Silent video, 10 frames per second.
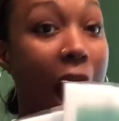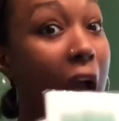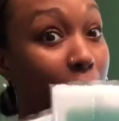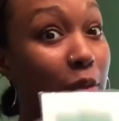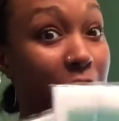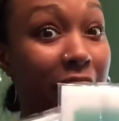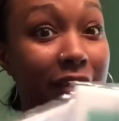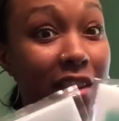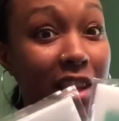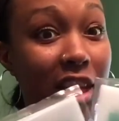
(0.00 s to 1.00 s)
I will be
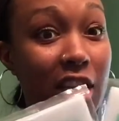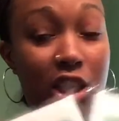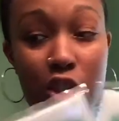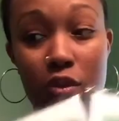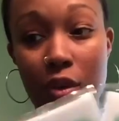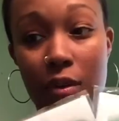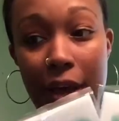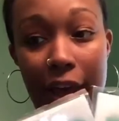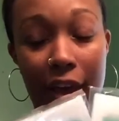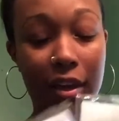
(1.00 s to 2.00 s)
giving these 2
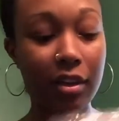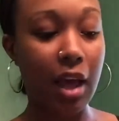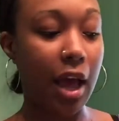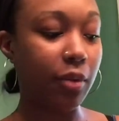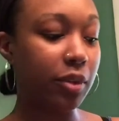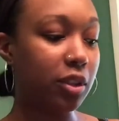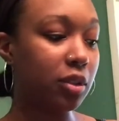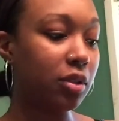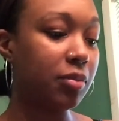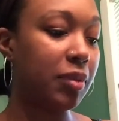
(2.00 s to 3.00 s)
away. I
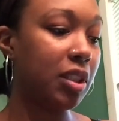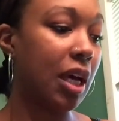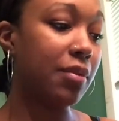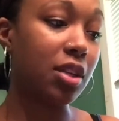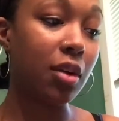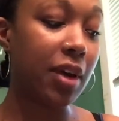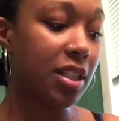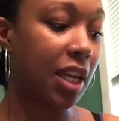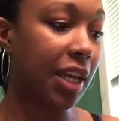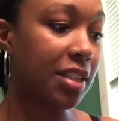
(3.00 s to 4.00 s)
was gonna wait
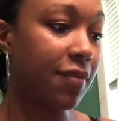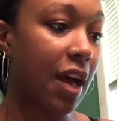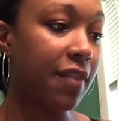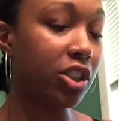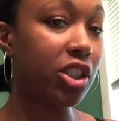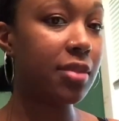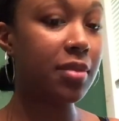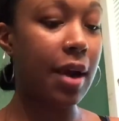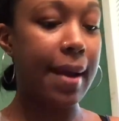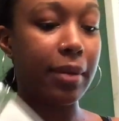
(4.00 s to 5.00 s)
till I get to 500
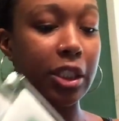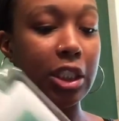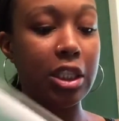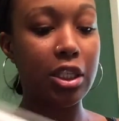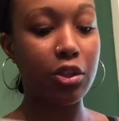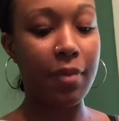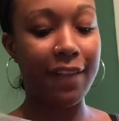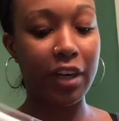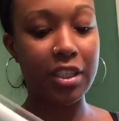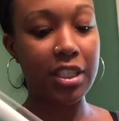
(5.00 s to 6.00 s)
subscribers to do my
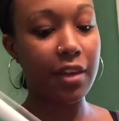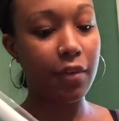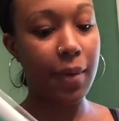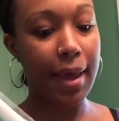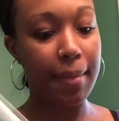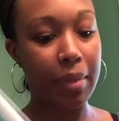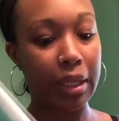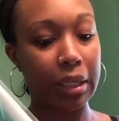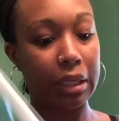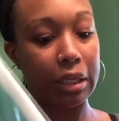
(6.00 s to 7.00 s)
first giveaway,
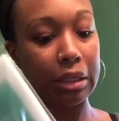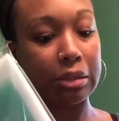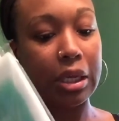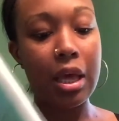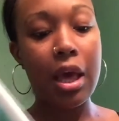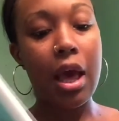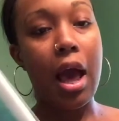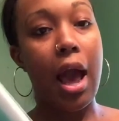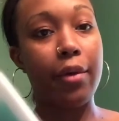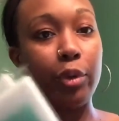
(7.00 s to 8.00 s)
but
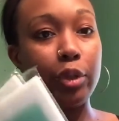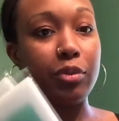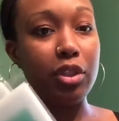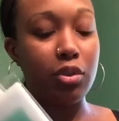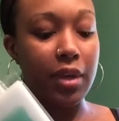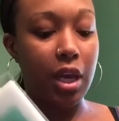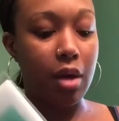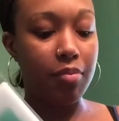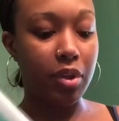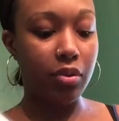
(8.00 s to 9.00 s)
I will be doing
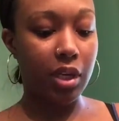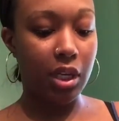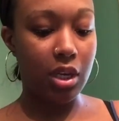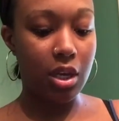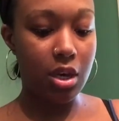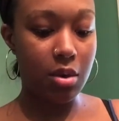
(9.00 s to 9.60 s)
a beauty